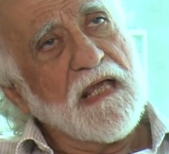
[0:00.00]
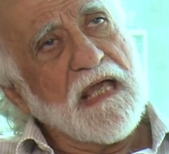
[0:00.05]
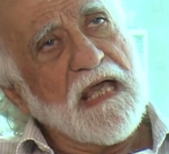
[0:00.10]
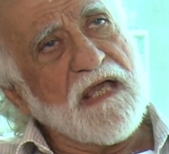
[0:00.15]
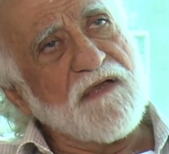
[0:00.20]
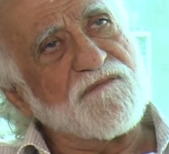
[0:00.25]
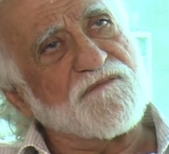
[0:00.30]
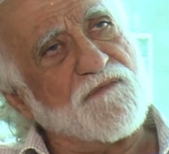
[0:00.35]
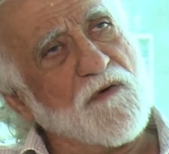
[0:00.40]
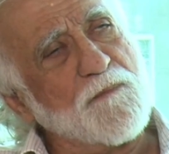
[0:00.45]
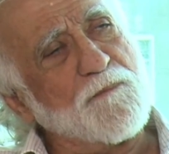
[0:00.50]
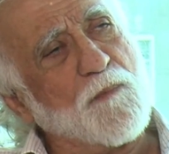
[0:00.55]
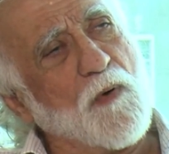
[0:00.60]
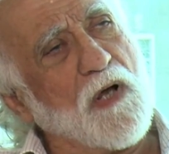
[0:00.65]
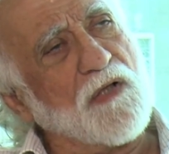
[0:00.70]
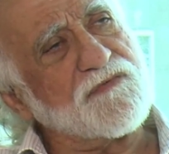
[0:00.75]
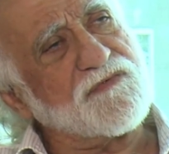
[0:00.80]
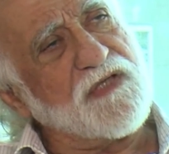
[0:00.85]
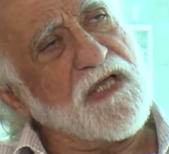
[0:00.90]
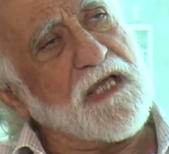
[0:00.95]
a
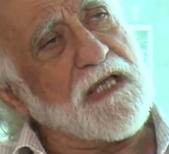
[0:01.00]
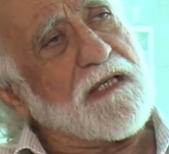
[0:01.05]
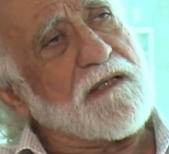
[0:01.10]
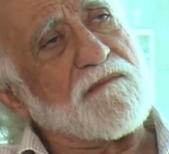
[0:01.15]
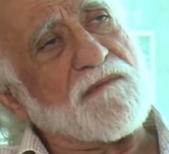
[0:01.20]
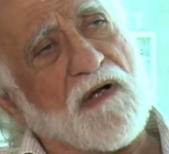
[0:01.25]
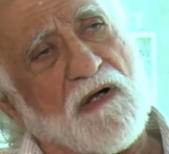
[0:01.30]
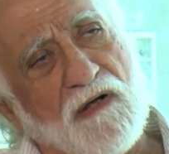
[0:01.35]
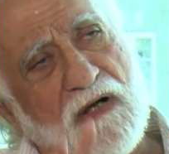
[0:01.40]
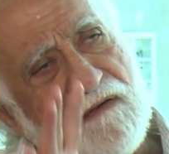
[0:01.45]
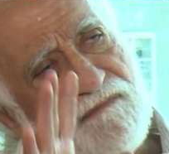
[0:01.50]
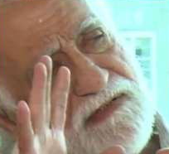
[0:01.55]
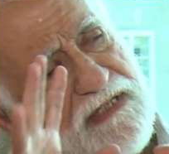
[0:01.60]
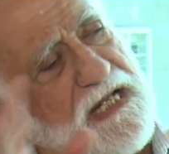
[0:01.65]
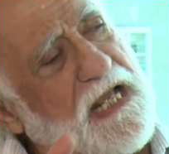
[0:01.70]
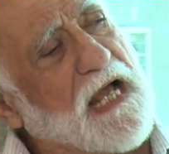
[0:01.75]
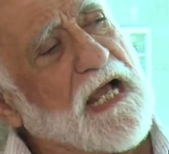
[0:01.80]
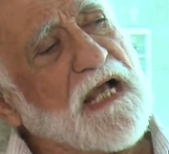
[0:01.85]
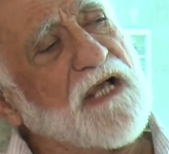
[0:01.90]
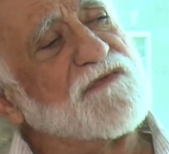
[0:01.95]
football team, 11
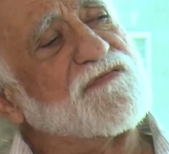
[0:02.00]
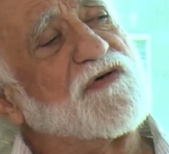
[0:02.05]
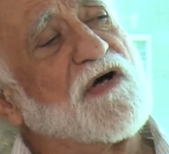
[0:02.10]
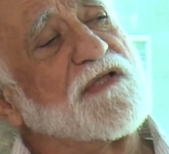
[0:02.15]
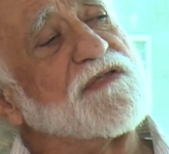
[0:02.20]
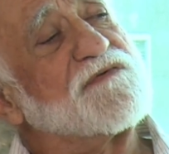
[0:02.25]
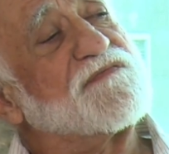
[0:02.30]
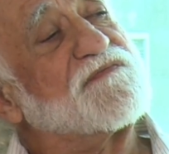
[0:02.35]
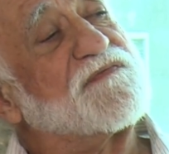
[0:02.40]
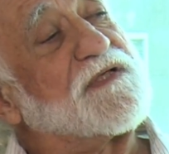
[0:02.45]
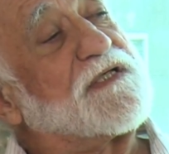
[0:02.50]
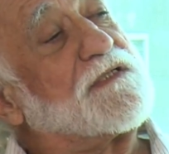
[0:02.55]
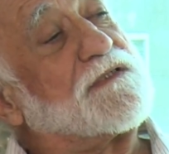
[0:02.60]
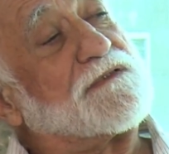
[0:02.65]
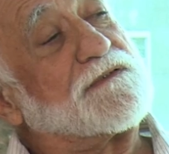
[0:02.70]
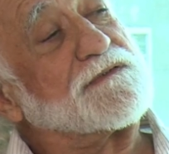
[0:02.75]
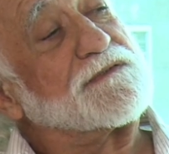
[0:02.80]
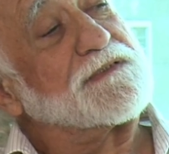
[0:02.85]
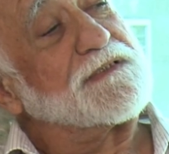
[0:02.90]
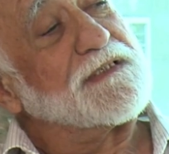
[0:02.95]
guys on the
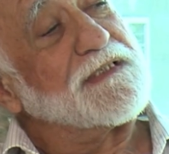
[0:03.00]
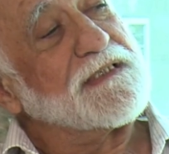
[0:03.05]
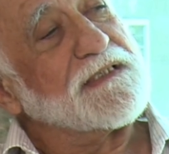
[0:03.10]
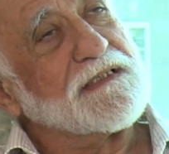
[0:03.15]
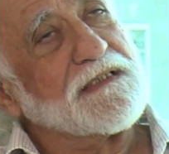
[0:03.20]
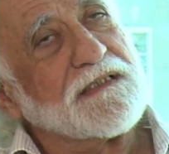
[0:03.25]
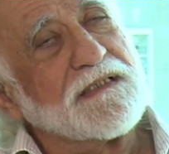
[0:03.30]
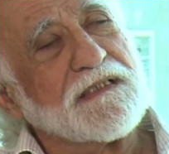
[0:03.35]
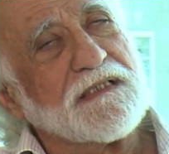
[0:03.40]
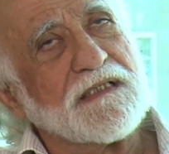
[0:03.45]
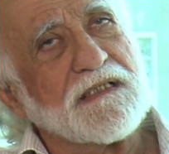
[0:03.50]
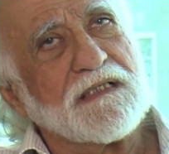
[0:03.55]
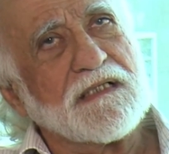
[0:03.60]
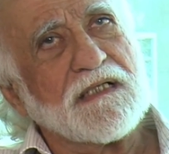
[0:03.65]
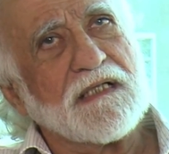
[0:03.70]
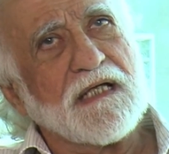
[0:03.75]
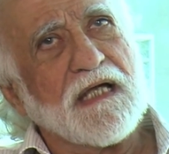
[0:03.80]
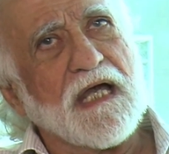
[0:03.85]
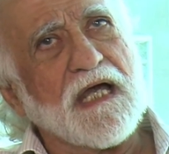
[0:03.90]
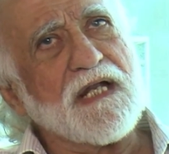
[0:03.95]
field,
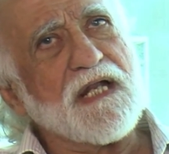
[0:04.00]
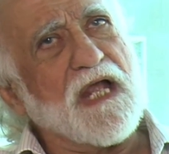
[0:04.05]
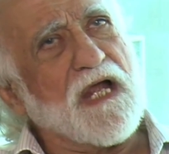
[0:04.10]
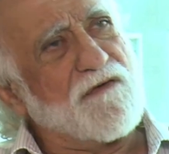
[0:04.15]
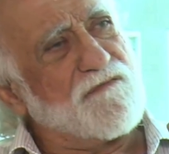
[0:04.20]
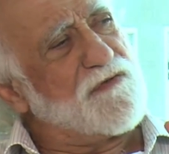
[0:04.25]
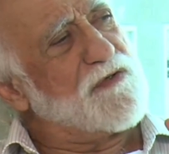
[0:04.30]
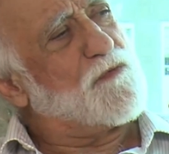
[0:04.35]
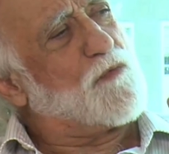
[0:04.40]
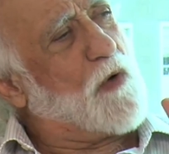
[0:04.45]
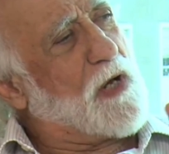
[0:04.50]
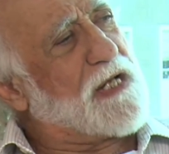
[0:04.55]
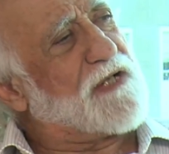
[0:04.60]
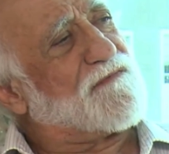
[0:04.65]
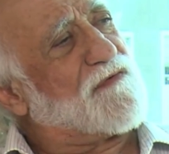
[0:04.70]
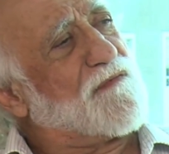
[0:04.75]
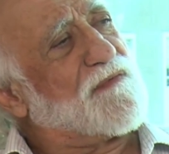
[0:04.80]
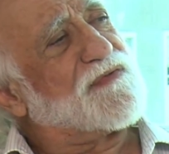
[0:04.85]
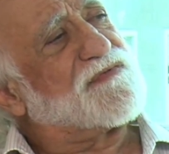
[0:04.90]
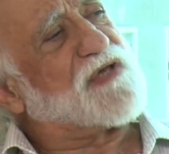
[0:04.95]
and every one of
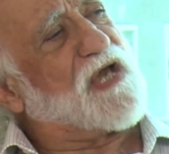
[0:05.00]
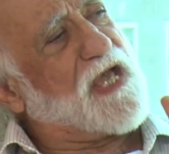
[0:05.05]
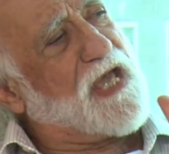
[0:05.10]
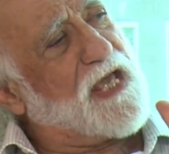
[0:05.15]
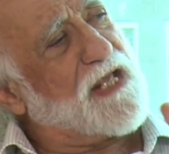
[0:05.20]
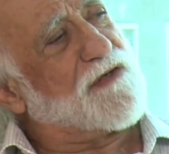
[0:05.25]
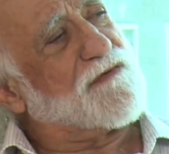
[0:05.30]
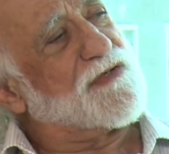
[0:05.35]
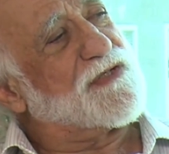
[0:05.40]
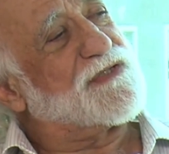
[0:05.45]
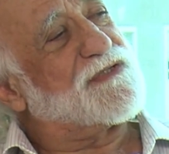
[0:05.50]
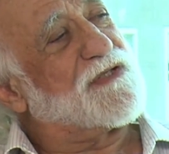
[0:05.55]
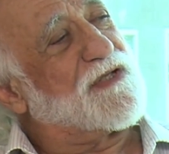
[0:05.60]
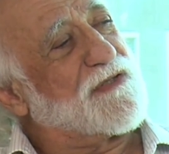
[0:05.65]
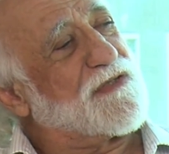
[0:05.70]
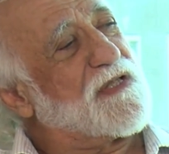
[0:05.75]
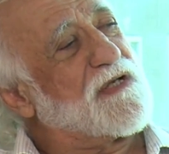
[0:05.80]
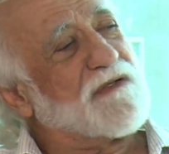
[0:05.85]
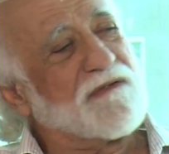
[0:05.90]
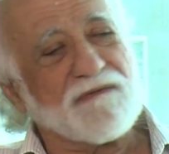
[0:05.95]
them is a
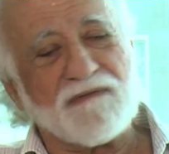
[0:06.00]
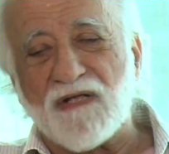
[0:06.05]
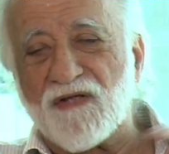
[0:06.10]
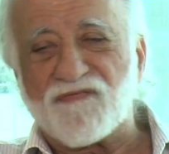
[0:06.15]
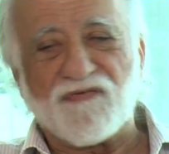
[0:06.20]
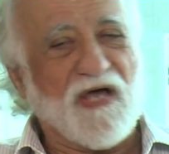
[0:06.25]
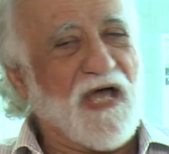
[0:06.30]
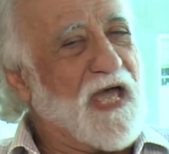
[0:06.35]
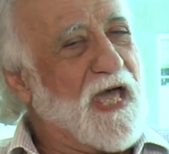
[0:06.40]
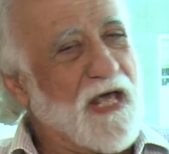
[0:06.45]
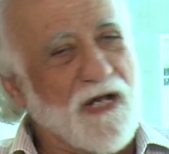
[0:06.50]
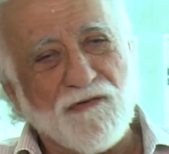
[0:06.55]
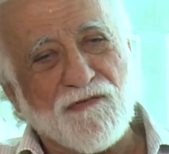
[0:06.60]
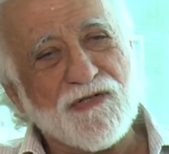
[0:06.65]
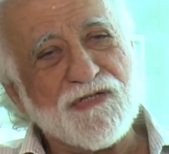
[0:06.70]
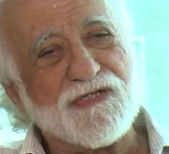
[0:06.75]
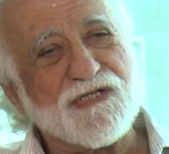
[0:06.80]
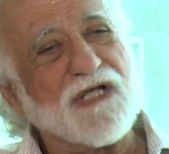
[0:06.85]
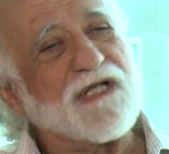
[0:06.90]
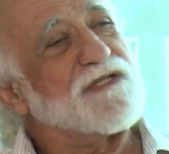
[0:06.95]

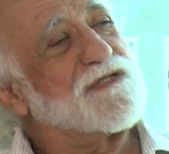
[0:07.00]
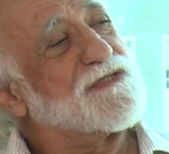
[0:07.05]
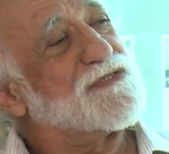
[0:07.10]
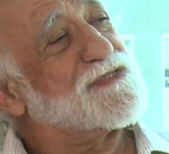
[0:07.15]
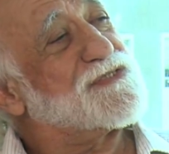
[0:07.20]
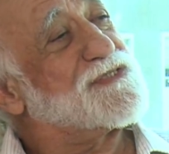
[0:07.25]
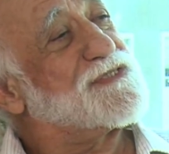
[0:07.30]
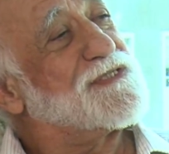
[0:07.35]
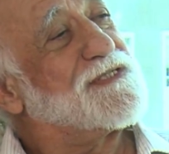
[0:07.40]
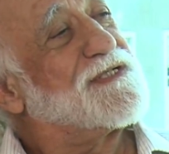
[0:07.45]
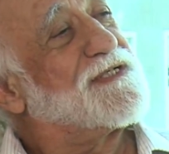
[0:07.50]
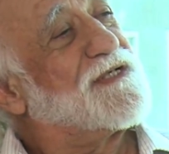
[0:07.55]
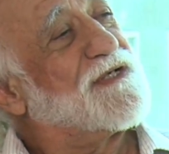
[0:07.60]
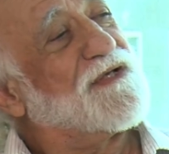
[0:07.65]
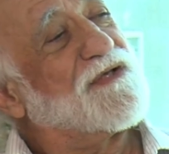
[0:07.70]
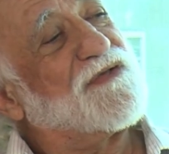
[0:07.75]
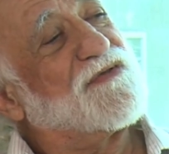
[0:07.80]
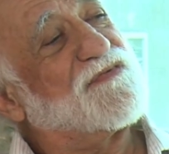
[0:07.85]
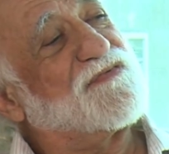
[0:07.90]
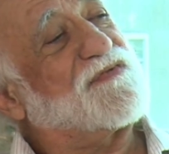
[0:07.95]
heterogeneous
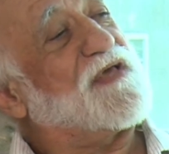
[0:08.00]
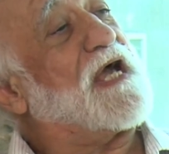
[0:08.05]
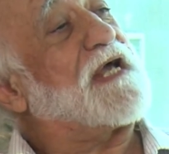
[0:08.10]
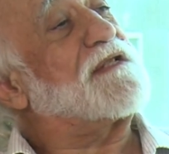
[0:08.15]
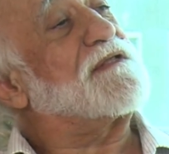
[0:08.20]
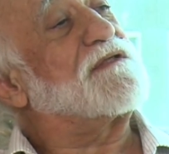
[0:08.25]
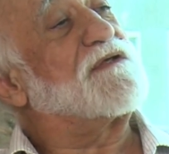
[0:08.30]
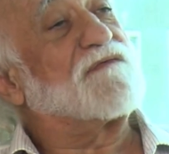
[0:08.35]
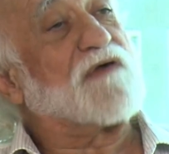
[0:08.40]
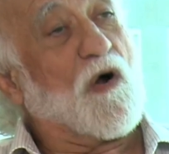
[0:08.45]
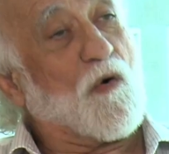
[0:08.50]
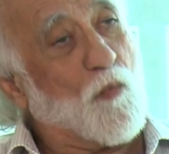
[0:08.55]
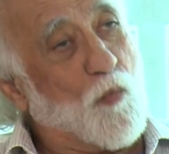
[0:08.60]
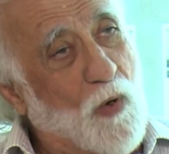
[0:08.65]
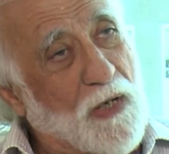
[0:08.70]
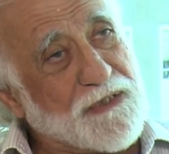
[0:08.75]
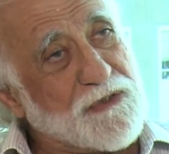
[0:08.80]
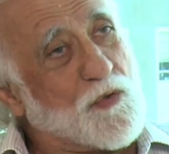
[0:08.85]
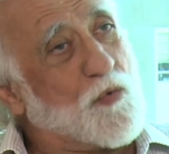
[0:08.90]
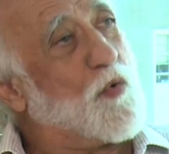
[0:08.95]
set. You've got
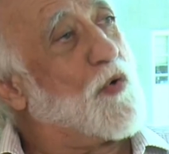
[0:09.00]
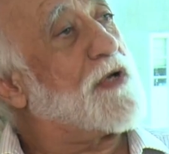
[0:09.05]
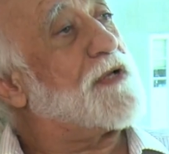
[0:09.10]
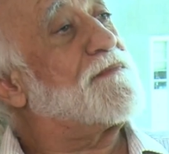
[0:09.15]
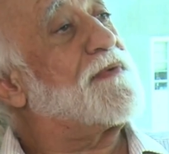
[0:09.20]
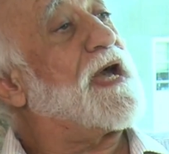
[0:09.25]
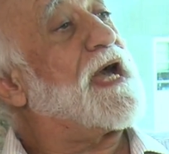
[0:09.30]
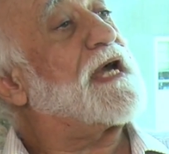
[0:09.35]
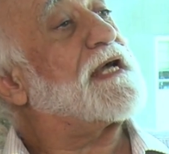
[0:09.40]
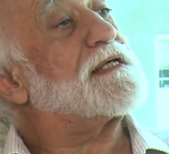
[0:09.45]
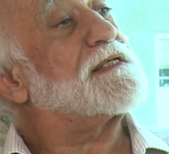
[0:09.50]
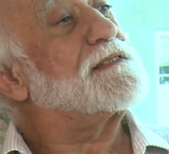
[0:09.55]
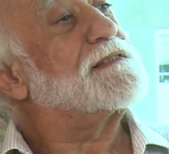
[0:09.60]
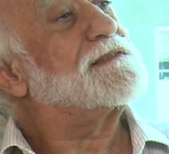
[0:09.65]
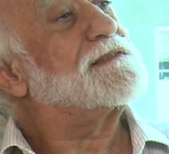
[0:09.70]
one quarterback.